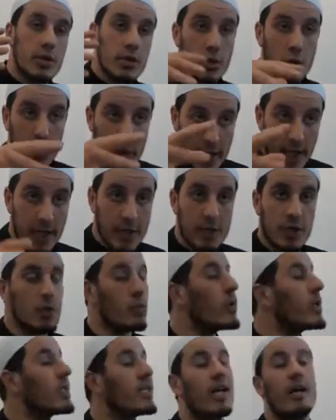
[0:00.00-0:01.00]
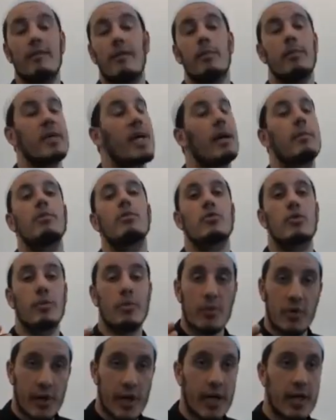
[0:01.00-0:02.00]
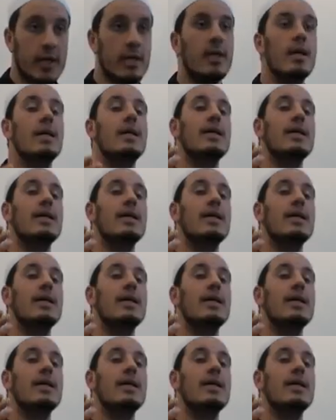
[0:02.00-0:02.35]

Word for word: your nation will never be able to pray